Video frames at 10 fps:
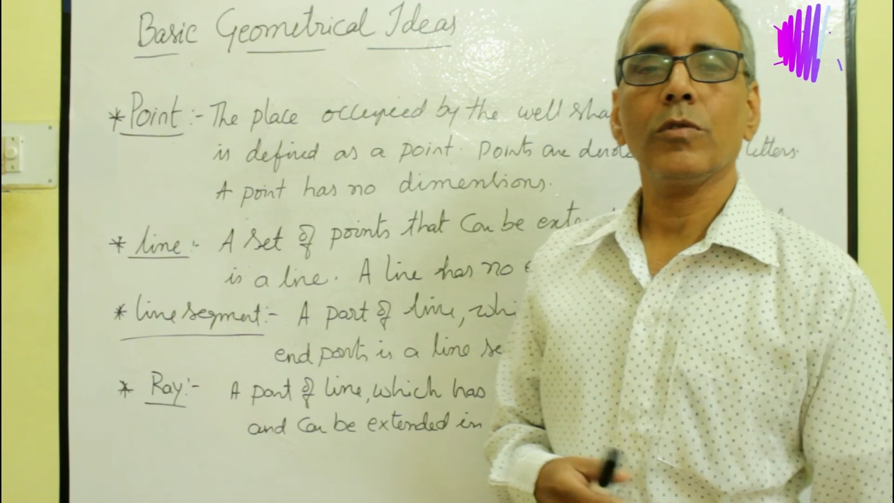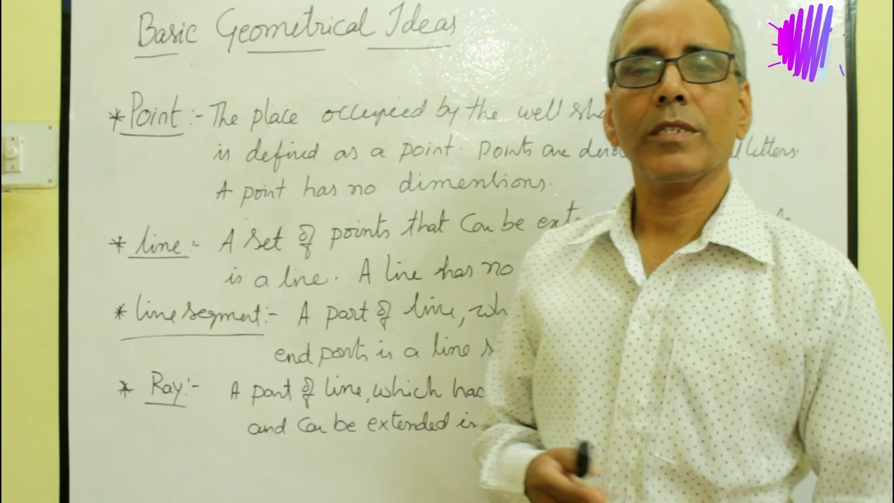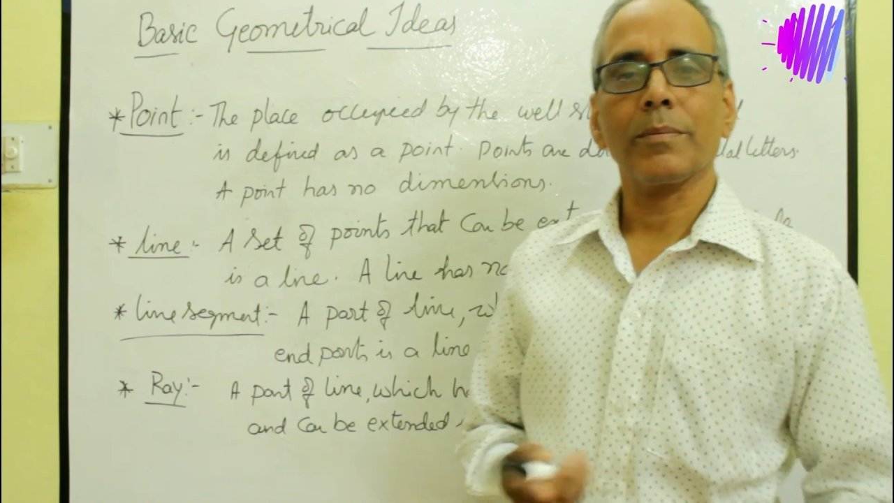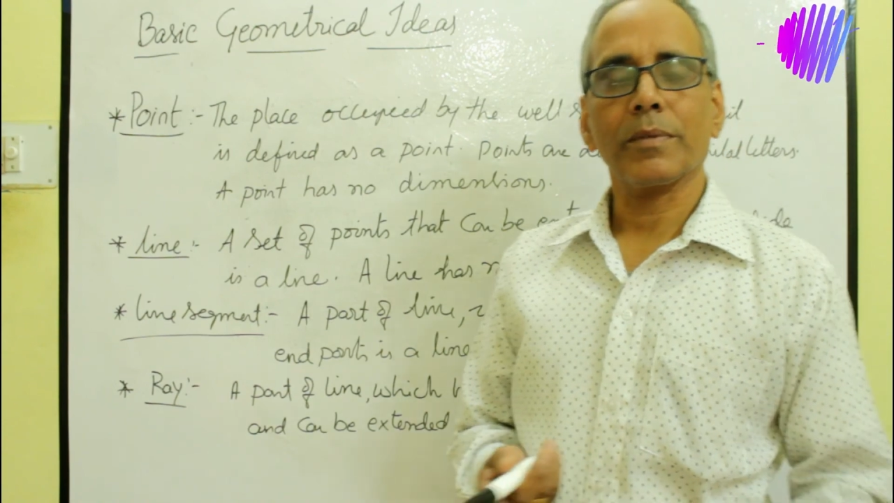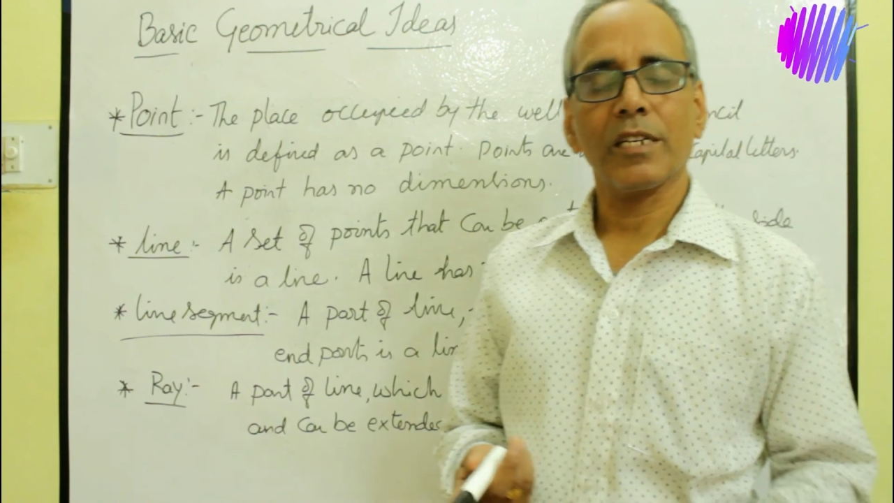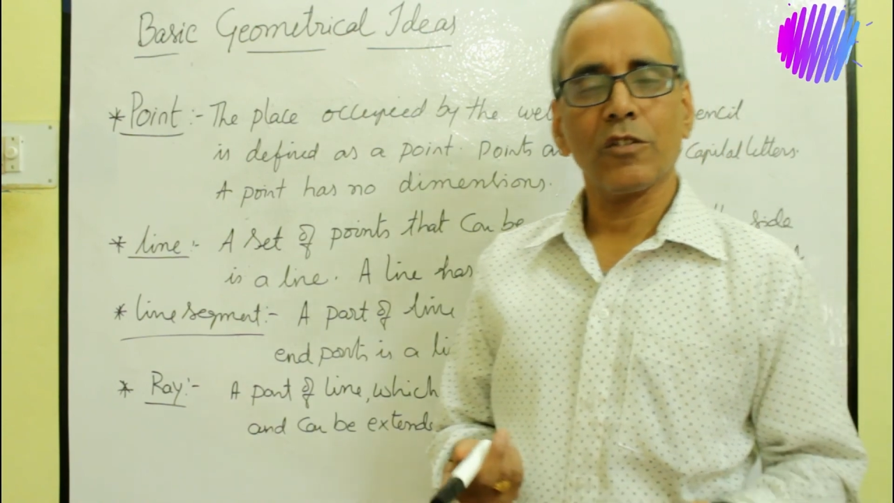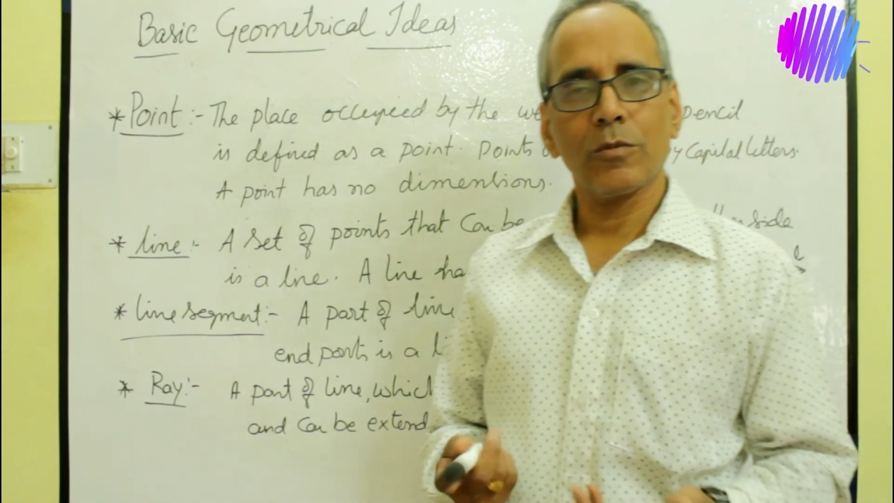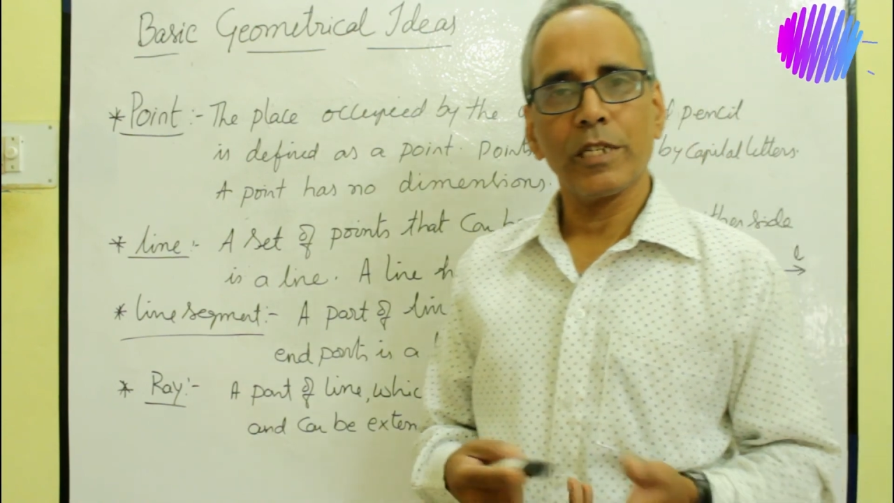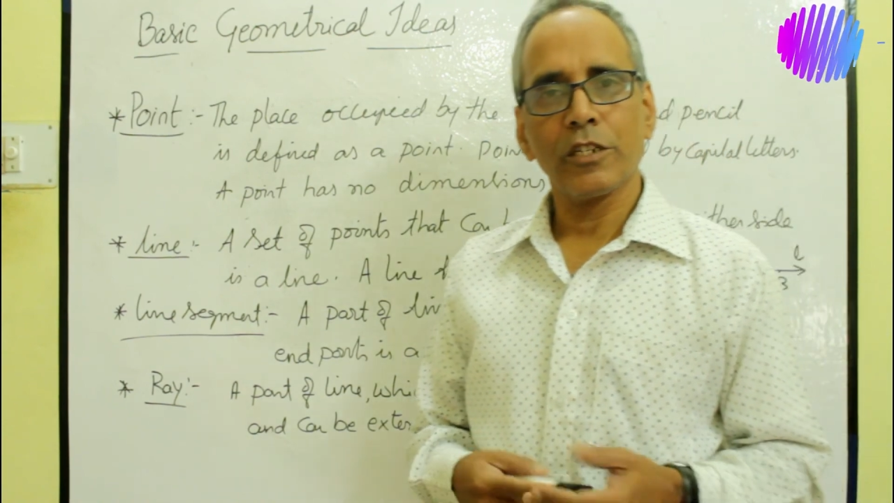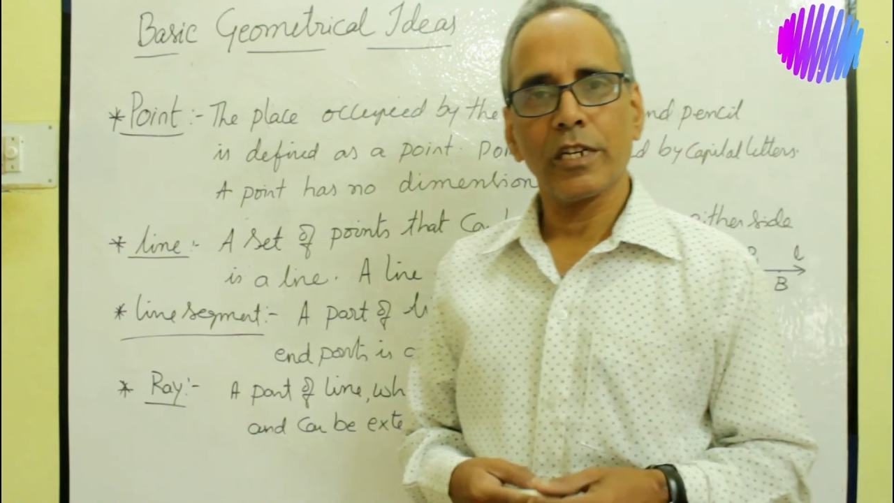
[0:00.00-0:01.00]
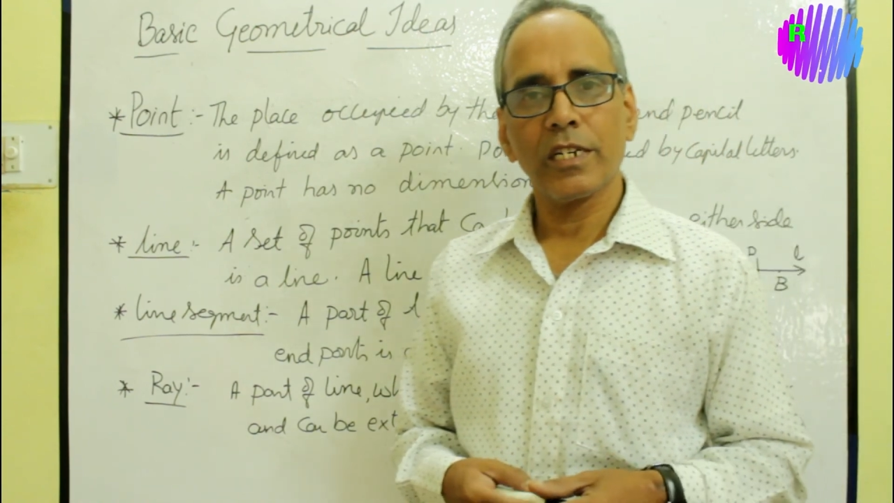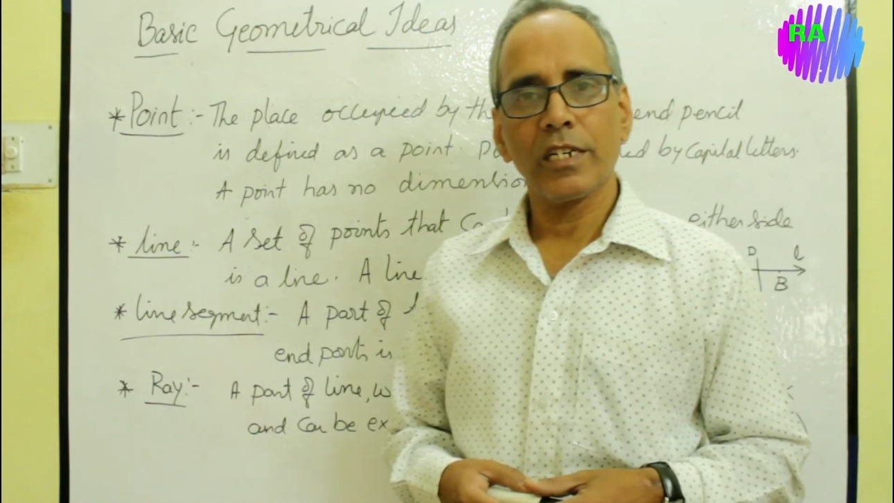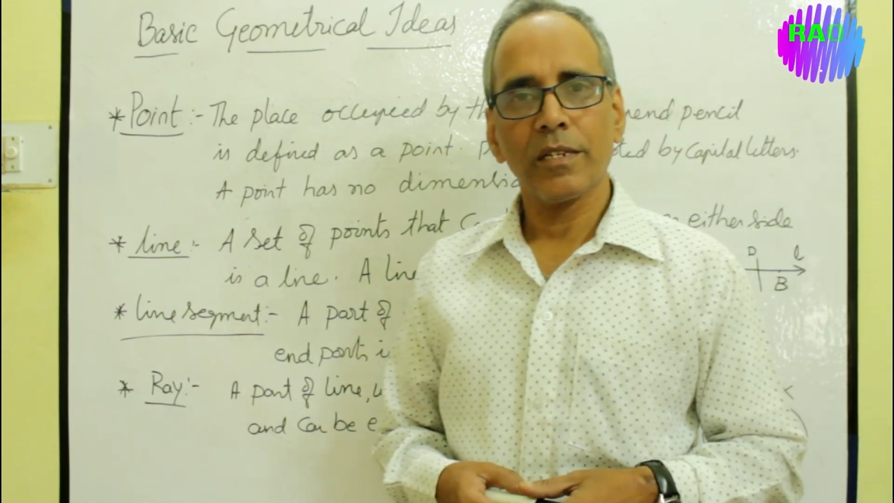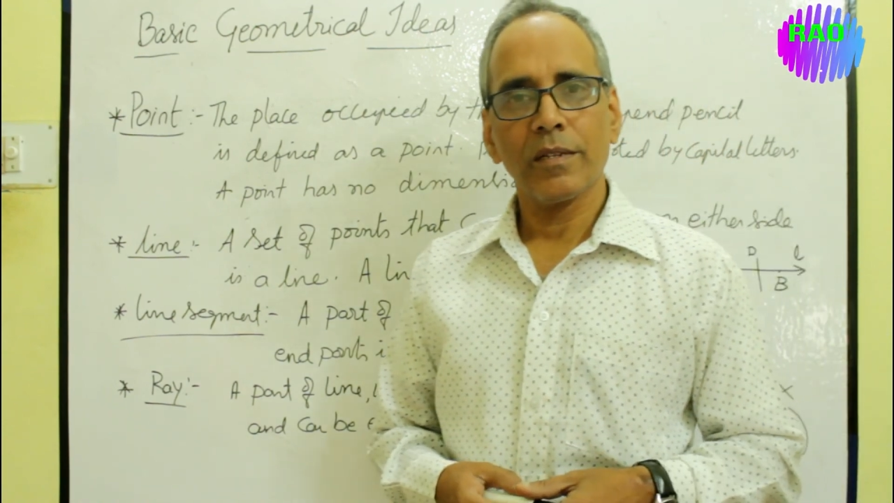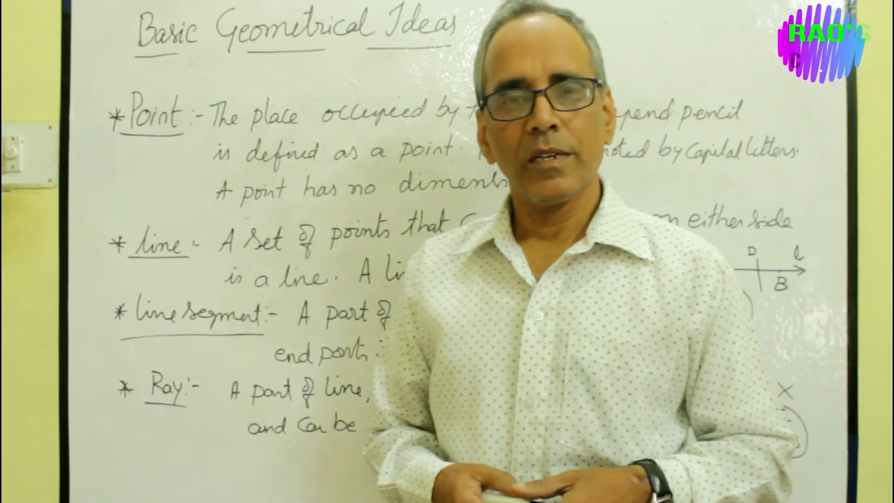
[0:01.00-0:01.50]
subscribe to my
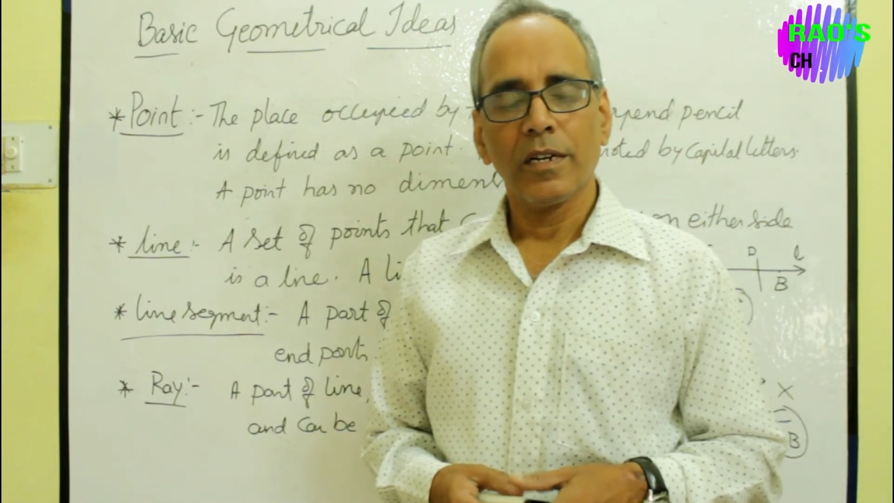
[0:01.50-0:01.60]
channel